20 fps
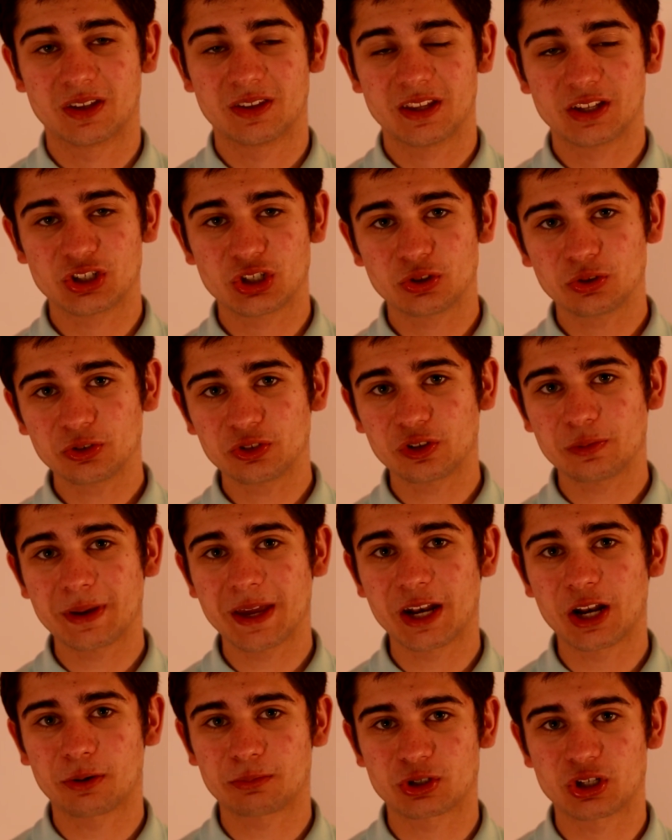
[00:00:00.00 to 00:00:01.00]
There should also be
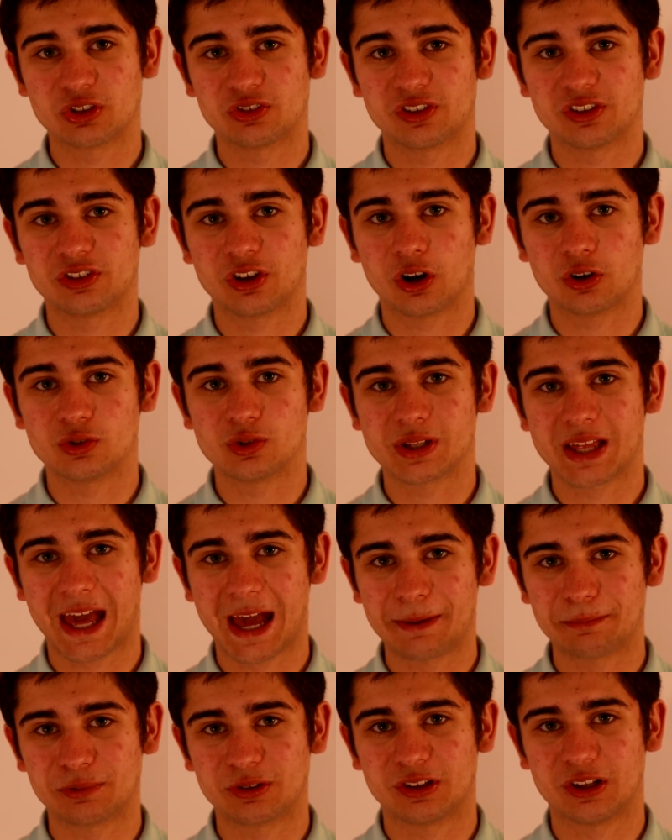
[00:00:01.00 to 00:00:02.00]
an option to toggle
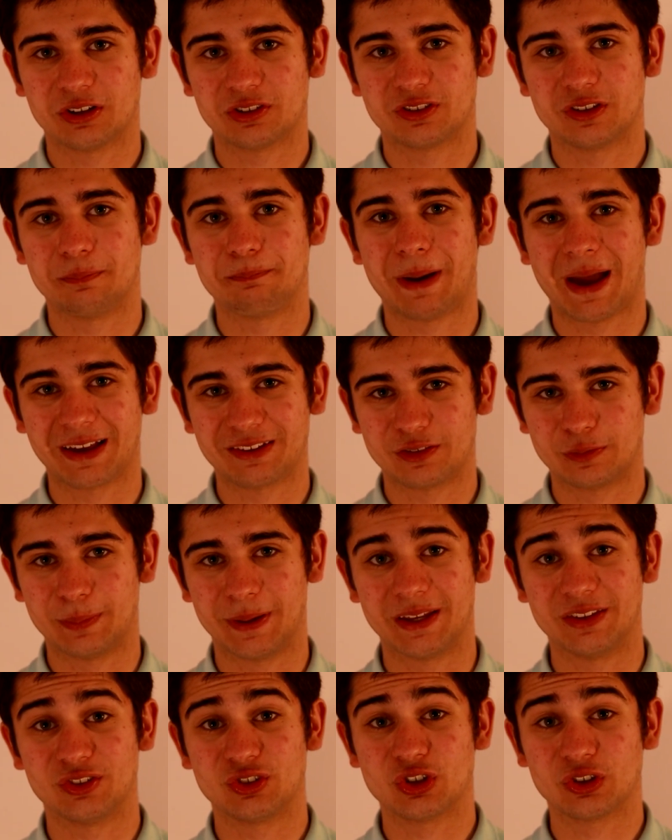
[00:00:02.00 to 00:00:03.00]
caps lock to
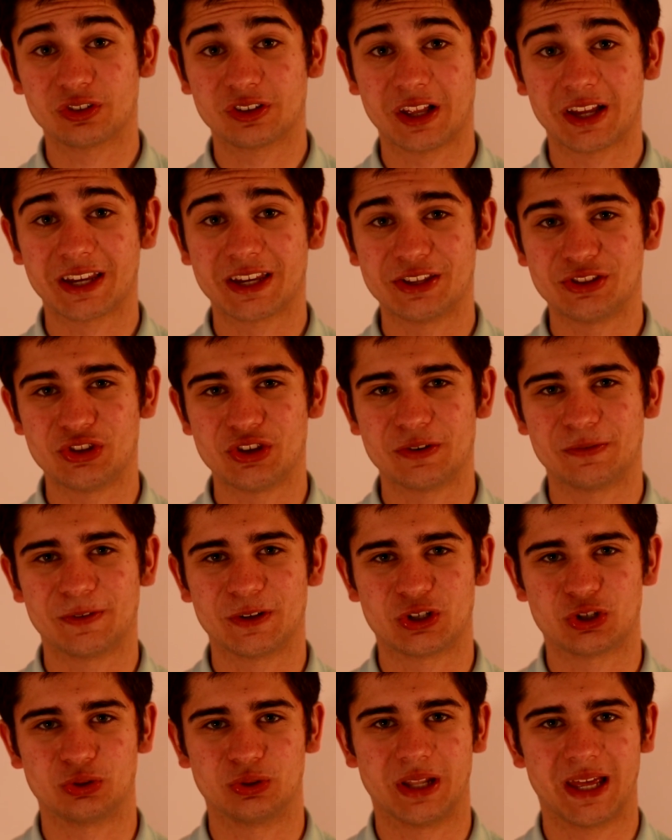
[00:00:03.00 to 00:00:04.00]
backspace just like in the
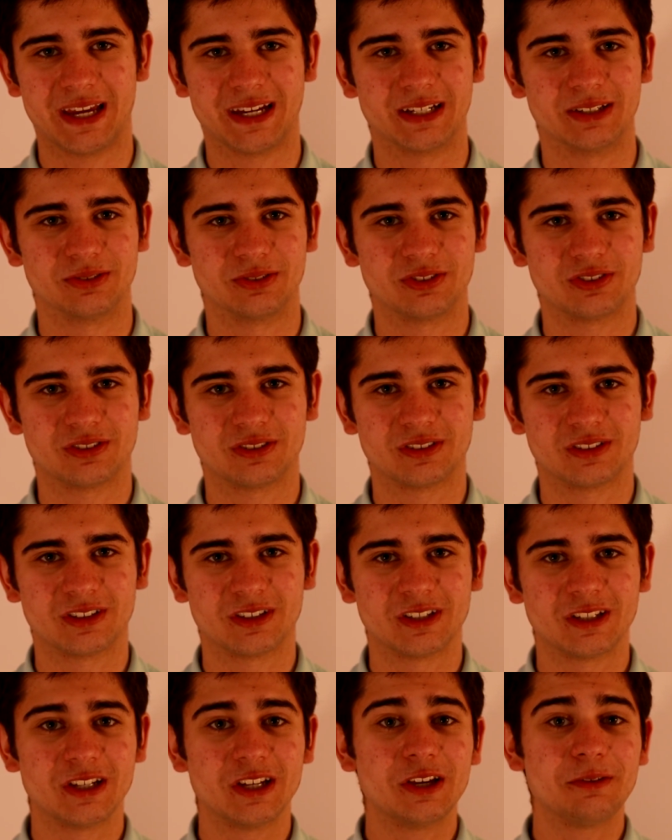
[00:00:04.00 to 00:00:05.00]
official layout.
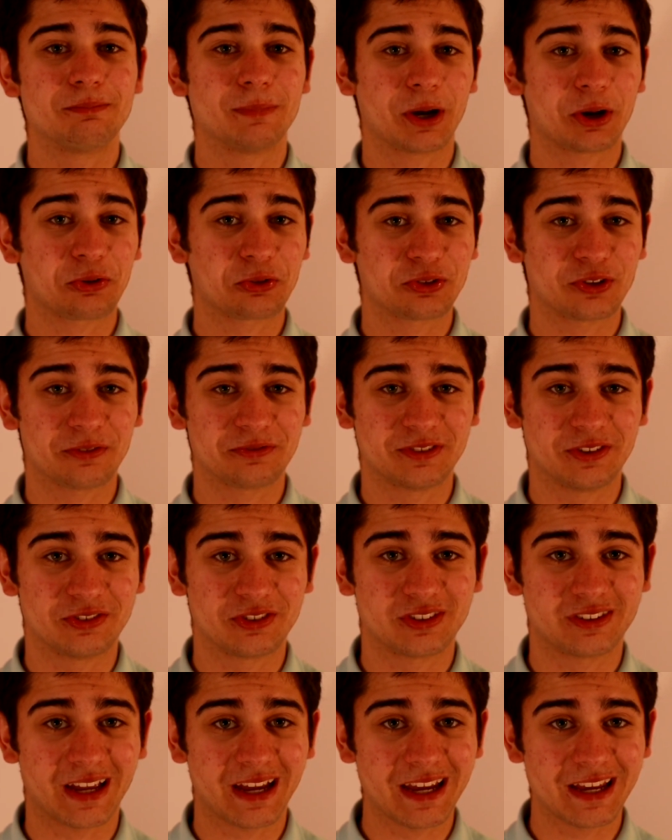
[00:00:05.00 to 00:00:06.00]
Microsoft has
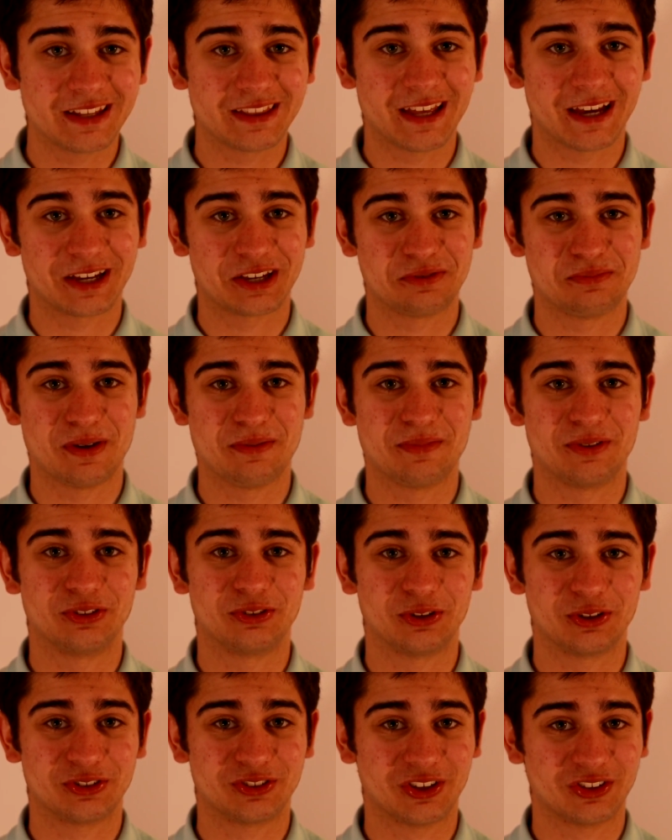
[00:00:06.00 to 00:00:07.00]
stated their commitment
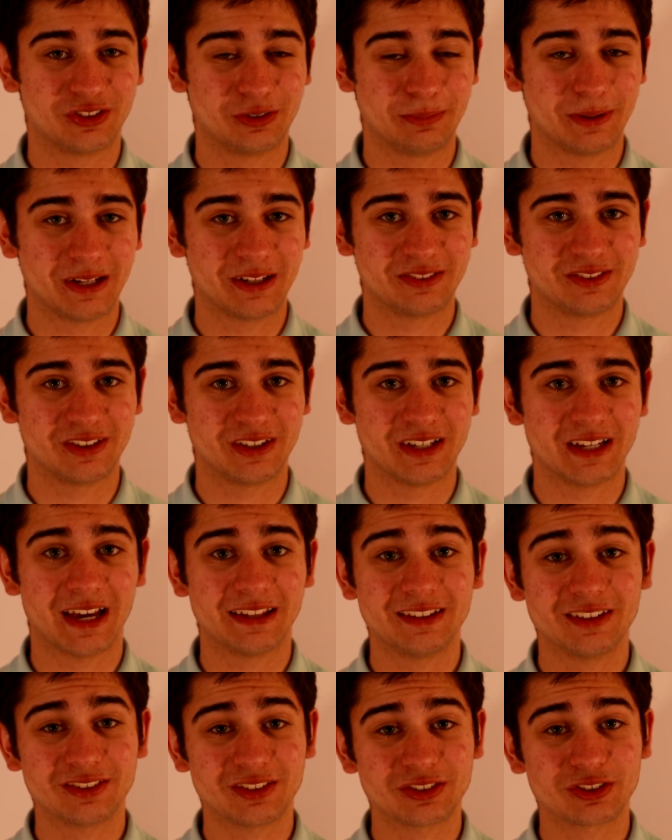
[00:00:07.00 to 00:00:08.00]
to accessibility
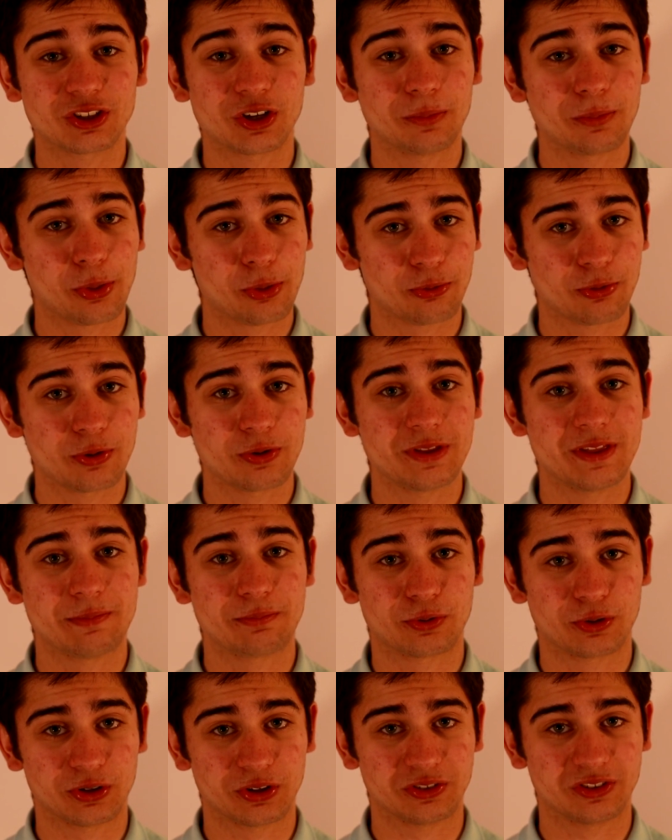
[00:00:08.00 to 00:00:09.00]
and this has come through in the
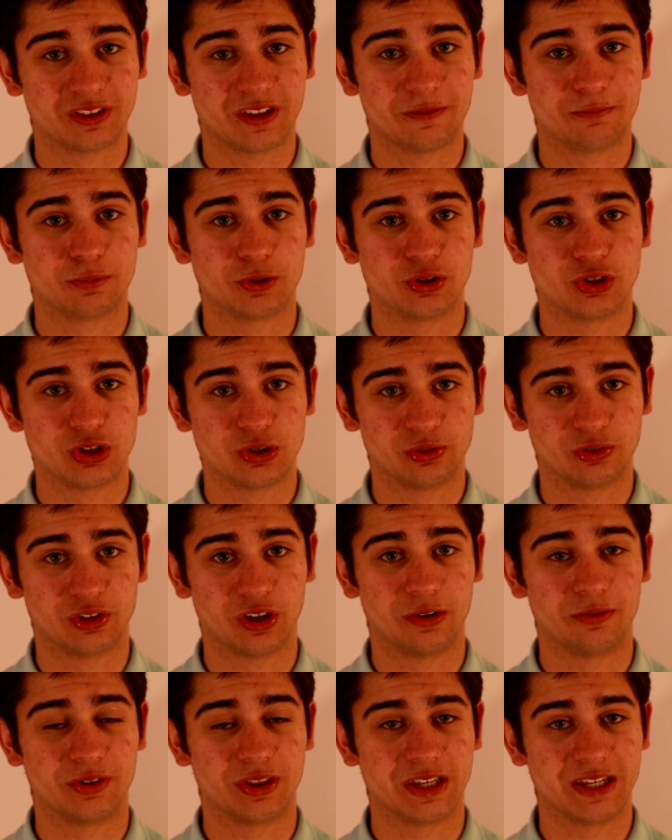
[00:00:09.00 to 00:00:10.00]
products they've produced
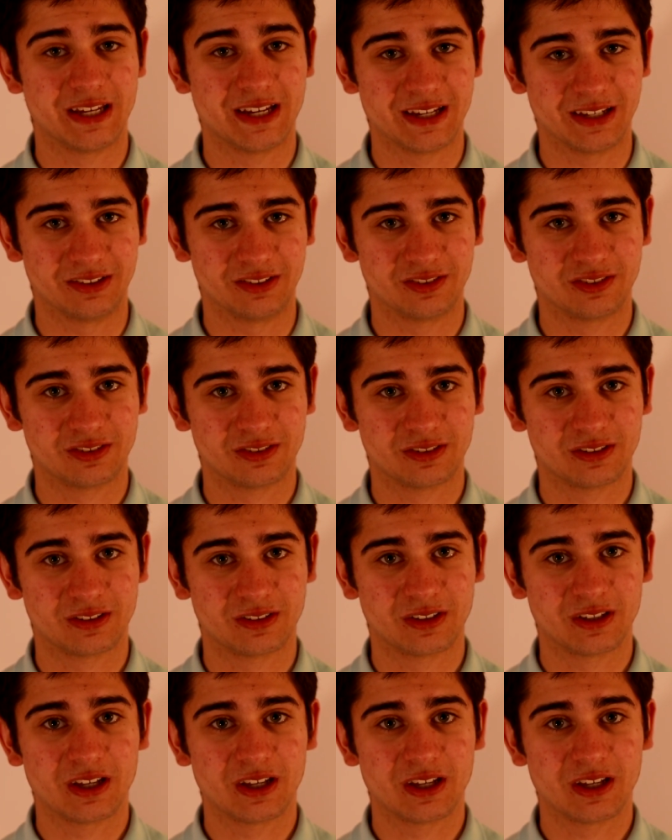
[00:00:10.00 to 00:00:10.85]
over the years.